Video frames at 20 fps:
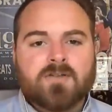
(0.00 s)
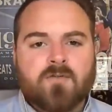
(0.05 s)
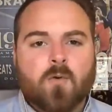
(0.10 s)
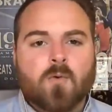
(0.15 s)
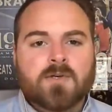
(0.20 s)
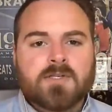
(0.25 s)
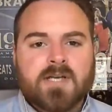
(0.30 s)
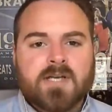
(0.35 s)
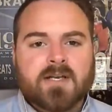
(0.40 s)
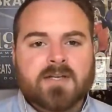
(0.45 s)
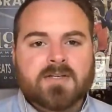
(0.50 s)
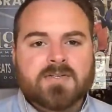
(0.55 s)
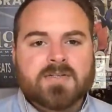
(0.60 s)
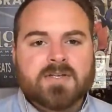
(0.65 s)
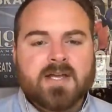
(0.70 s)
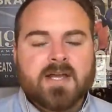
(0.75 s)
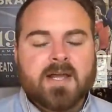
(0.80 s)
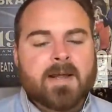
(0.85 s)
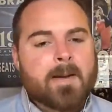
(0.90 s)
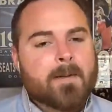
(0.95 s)
for
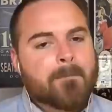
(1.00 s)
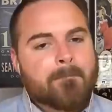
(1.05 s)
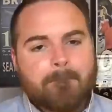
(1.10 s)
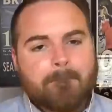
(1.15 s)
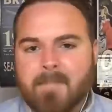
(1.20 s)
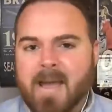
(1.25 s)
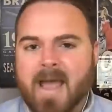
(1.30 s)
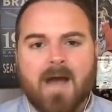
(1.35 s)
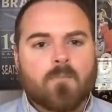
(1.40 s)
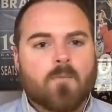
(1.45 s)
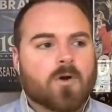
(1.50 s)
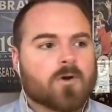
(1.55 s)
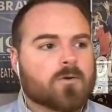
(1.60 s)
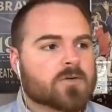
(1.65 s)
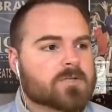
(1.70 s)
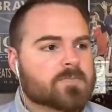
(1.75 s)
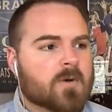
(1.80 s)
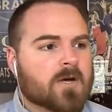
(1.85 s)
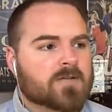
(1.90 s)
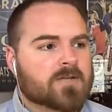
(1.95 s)
Tennessee. Man, what a
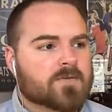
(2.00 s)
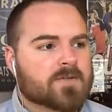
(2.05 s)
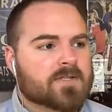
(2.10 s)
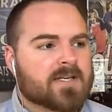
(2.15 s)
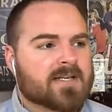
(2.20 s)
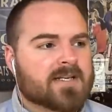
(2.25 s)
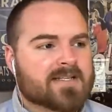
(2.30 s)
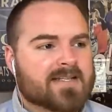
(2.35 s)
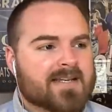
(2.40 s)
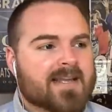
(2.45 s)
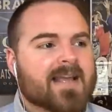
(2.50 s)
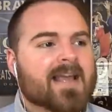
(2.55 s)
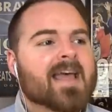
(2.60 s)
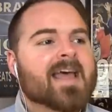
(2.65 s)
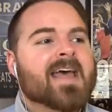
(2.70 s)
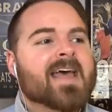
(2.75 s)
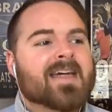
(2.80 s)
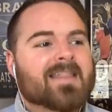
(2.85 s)
response for Tennessee.